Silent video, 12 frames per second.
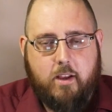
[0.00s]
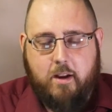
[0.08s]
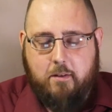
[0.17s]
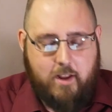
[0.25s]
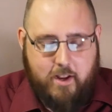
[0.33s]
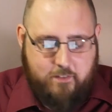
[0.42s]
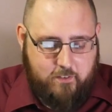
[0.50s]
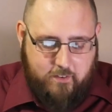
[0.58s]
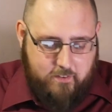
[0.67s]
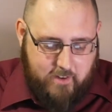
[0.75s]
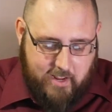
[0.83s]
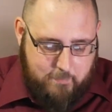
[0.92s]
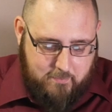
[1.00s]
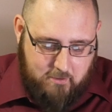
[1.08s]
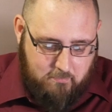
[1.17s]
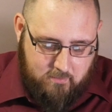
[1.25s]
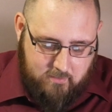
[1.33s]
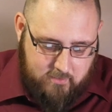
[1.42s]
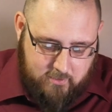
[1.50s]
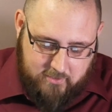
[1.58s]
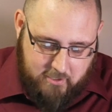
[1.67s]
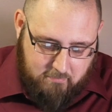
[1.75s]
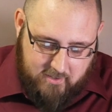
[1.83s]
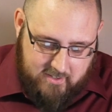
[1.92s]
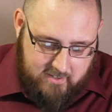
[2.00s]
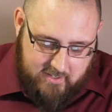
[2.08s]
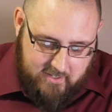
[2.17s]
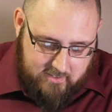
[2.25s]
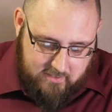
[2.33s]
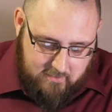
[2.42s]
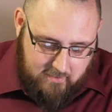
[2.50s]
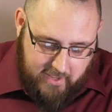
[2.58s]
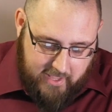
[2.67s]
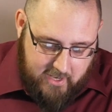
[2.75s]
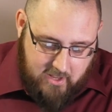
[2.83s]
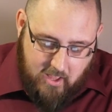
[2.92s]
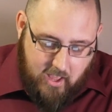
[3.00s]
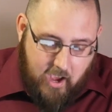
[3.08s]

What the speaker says: I mean, it's just absolutely ridiculous, and